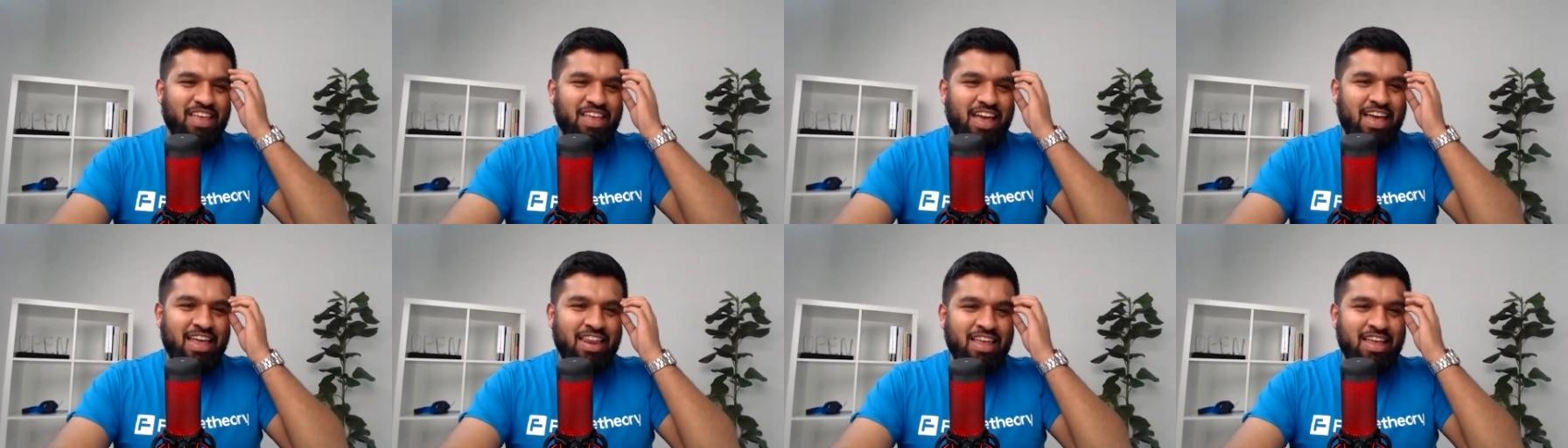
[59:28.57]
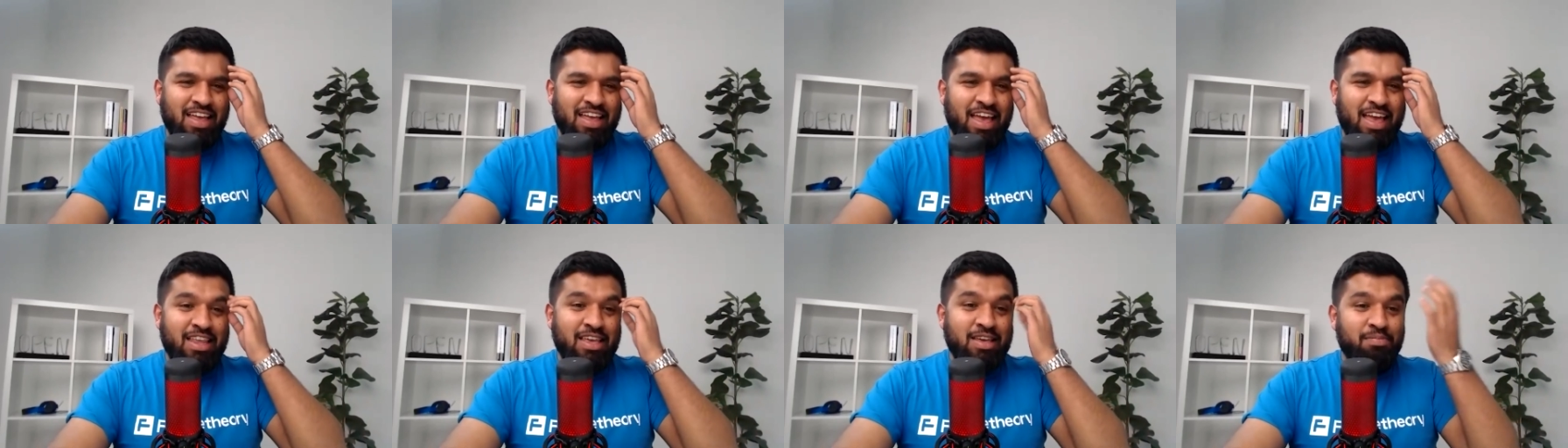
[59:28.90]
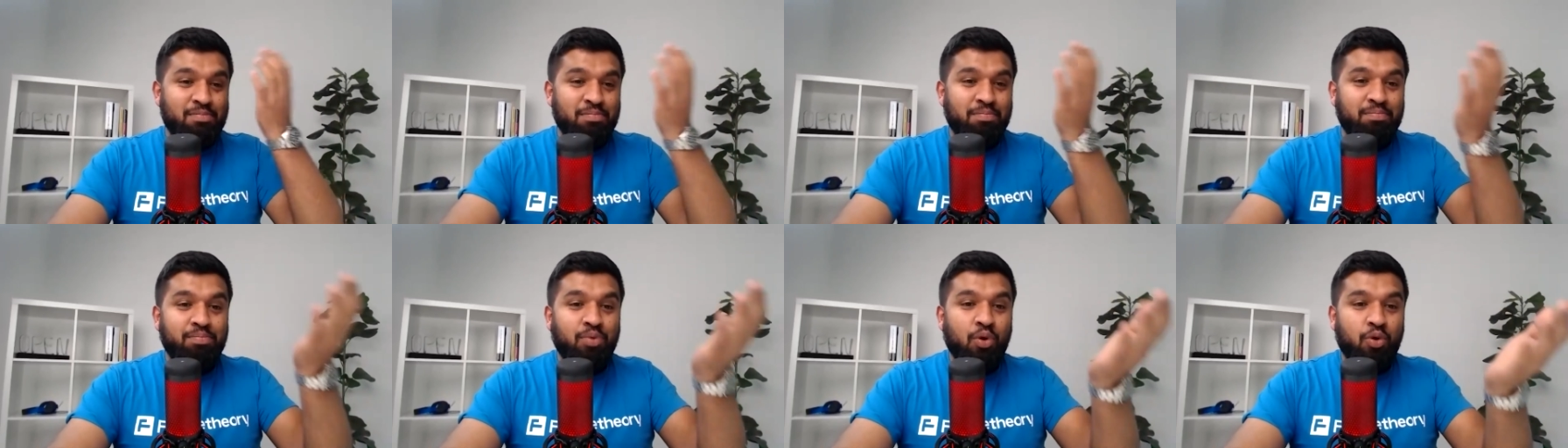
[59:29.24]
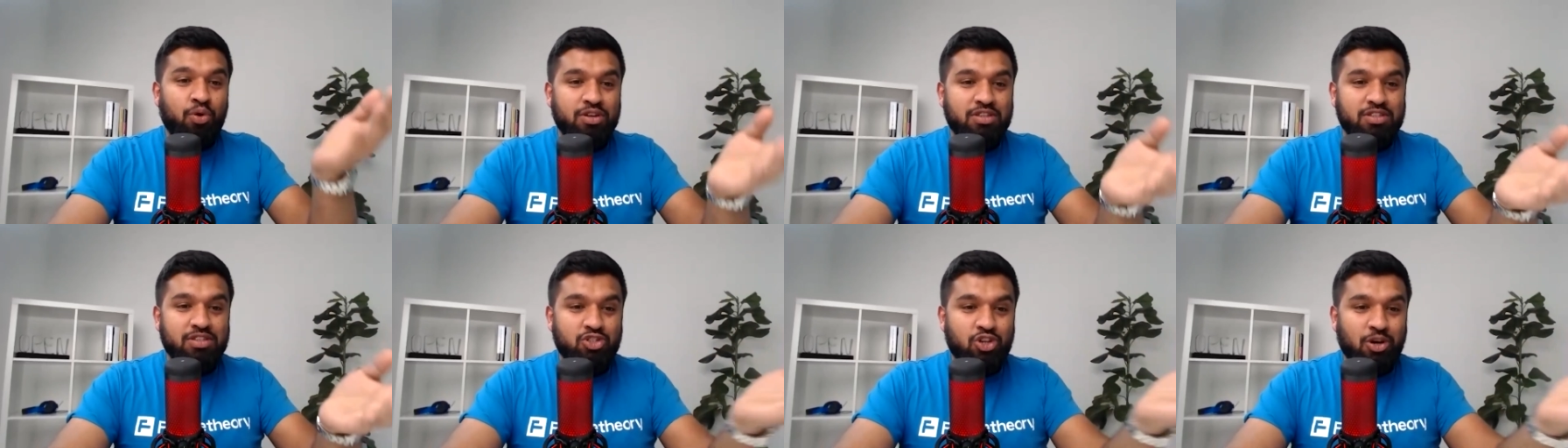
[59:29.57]
any
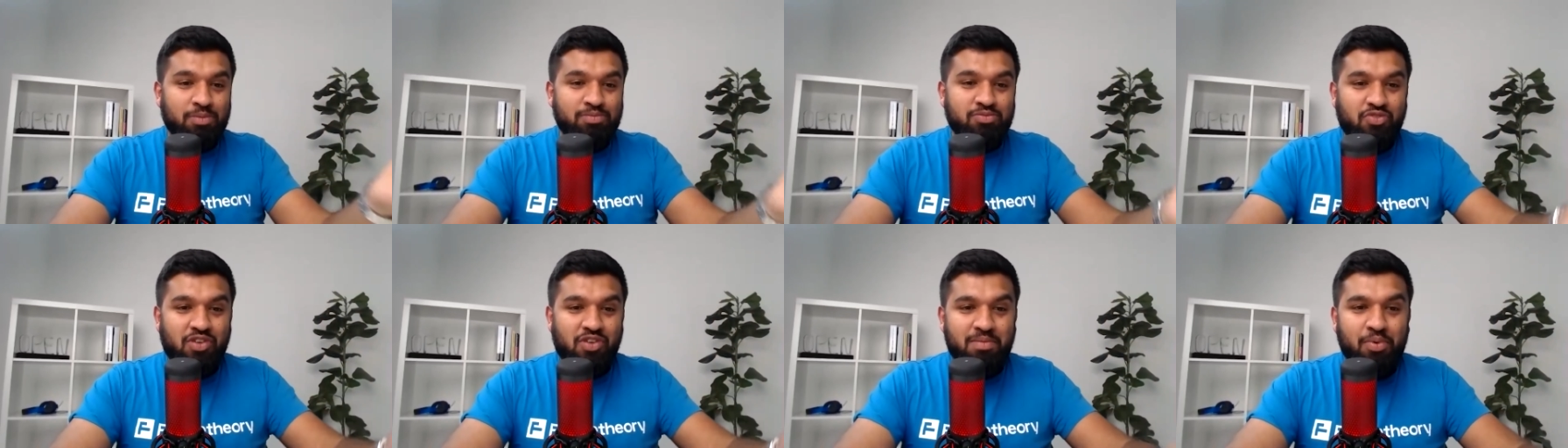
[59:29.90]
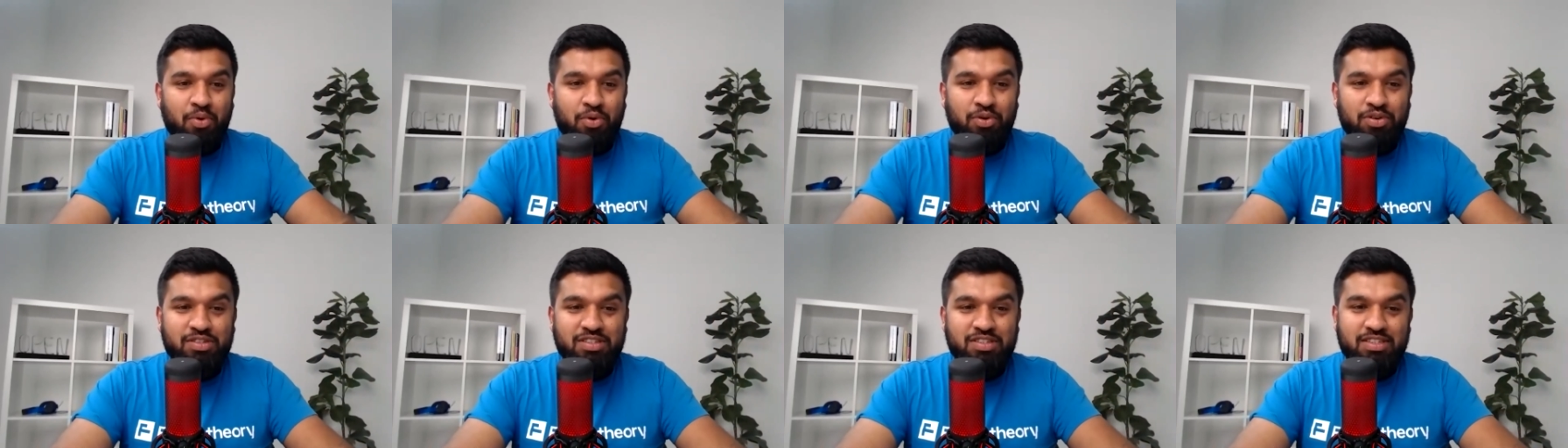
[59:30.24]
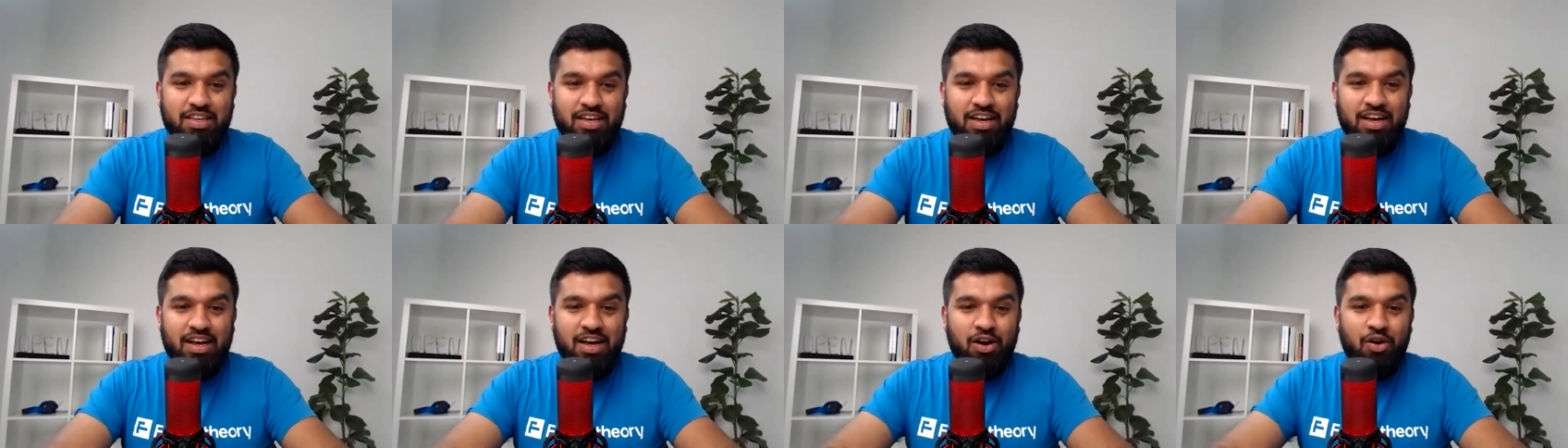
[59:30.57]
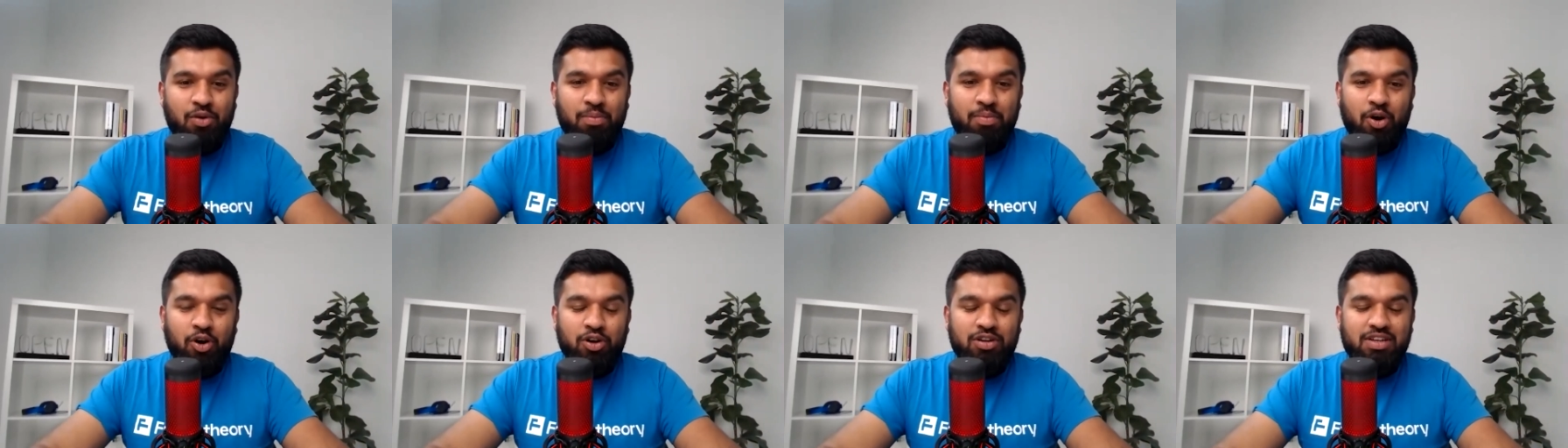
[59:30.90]
books, top three books or
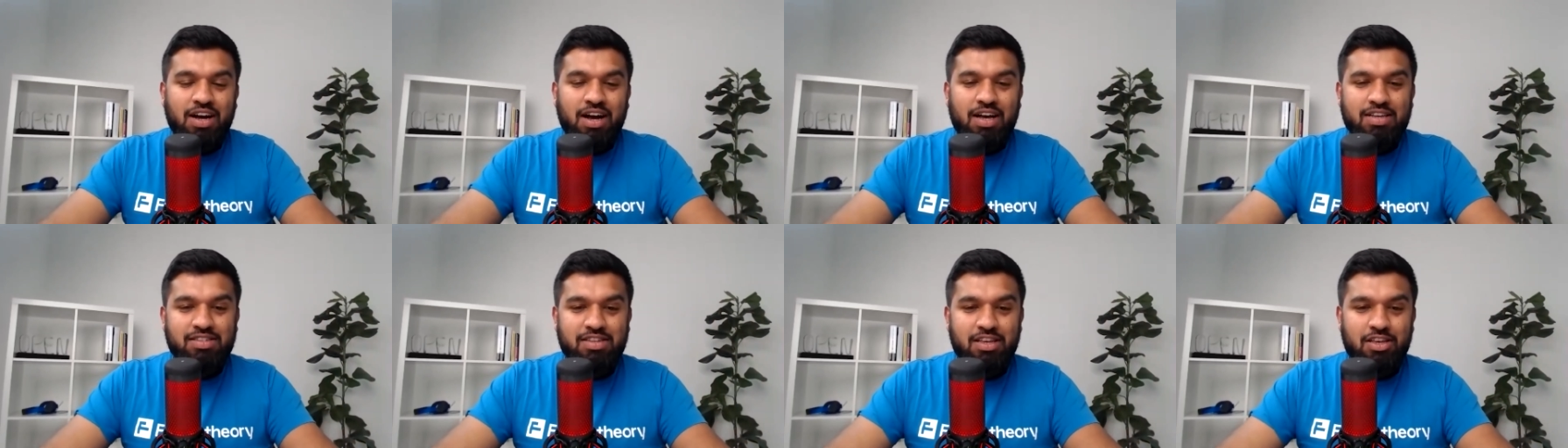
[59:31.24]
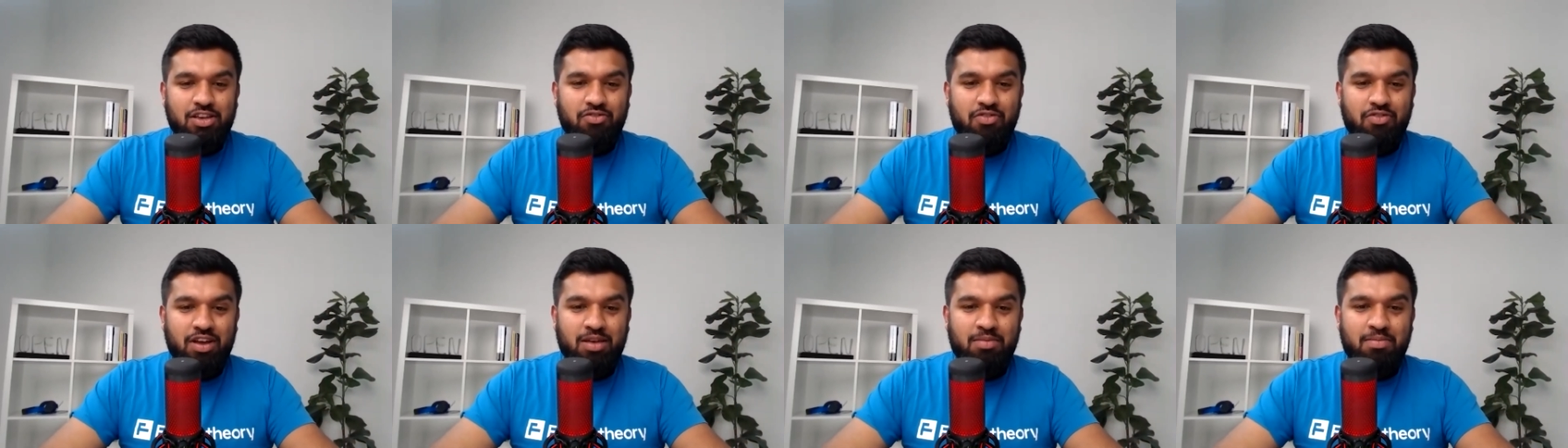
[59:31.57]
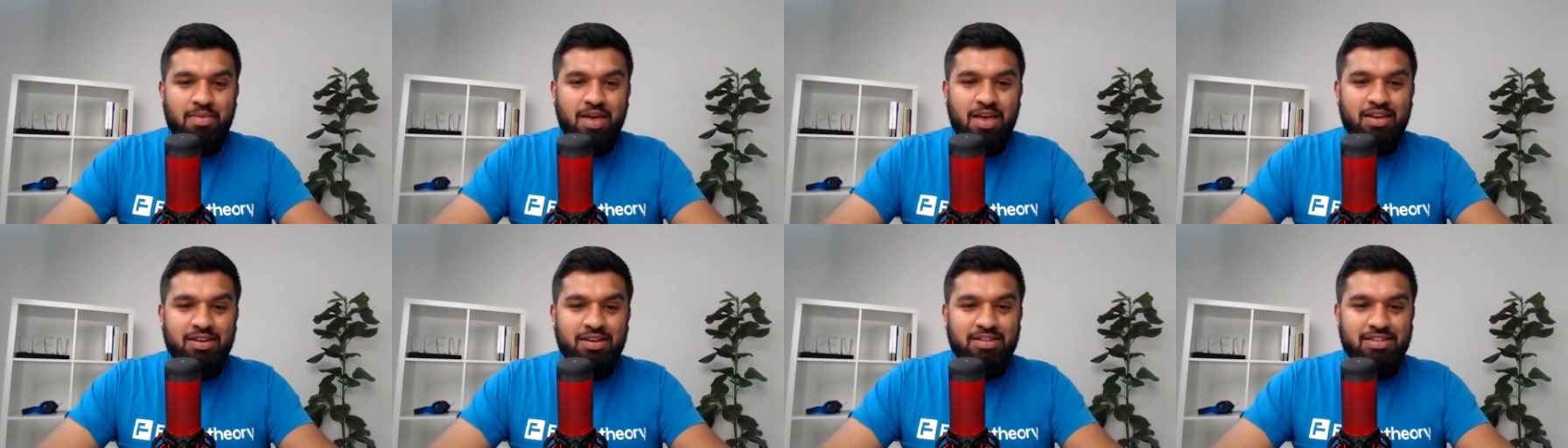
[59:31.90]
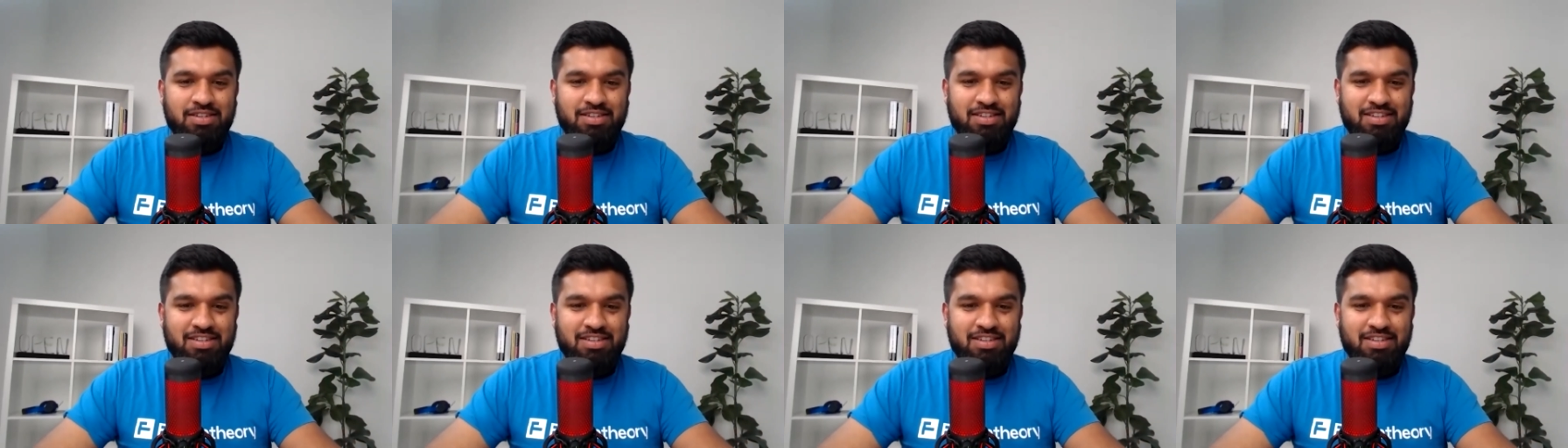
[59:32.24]
podcasts that you recommend?